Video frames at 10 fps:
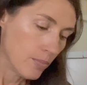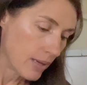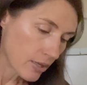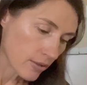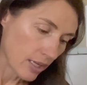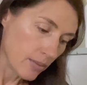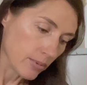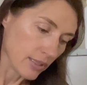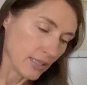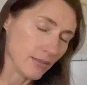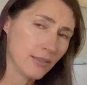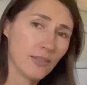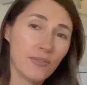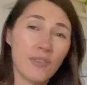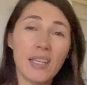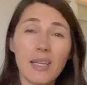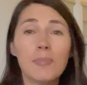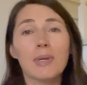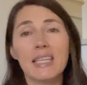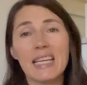better labeling. If
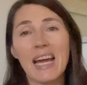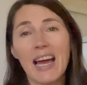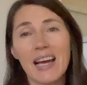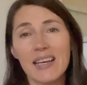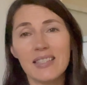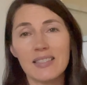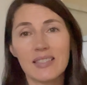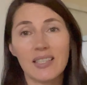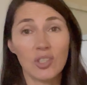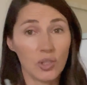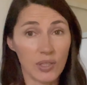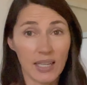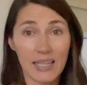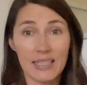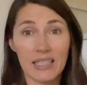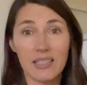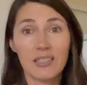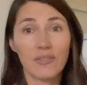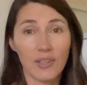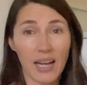anybody has good
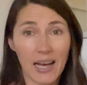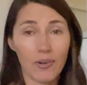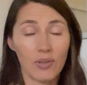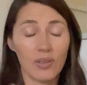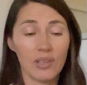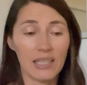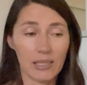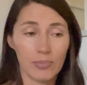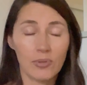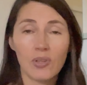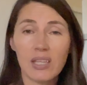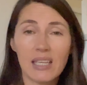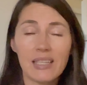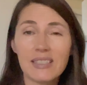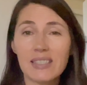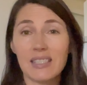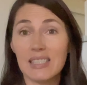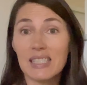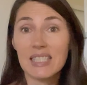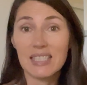ideas for how to label things that
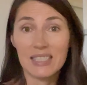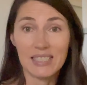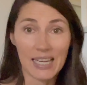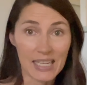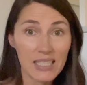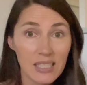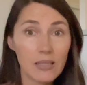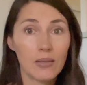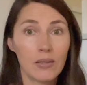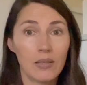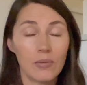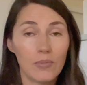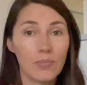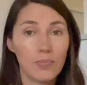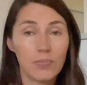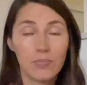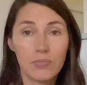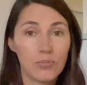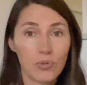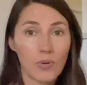stays
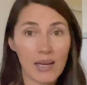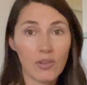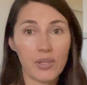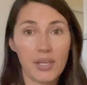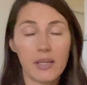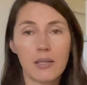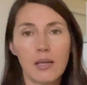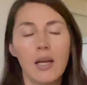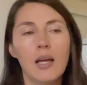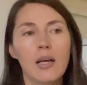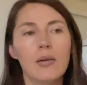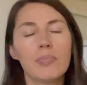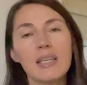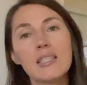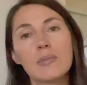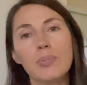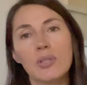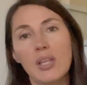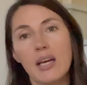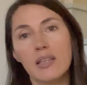throughout the year, please
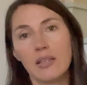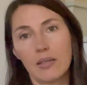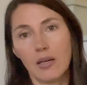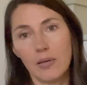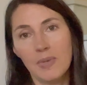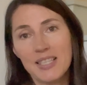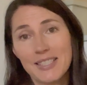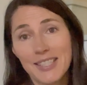put that in the comment